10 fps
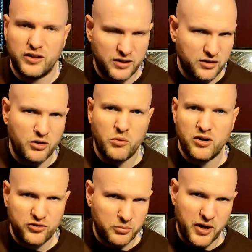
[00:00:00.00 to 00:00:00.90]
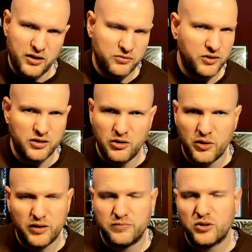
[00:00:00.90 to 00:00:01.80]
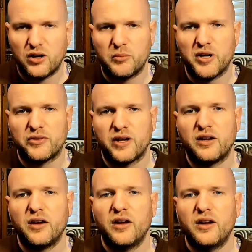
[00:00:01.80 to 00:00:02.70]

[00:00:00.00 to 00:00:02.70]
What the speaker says: Again, go watch the past video, I talk about that.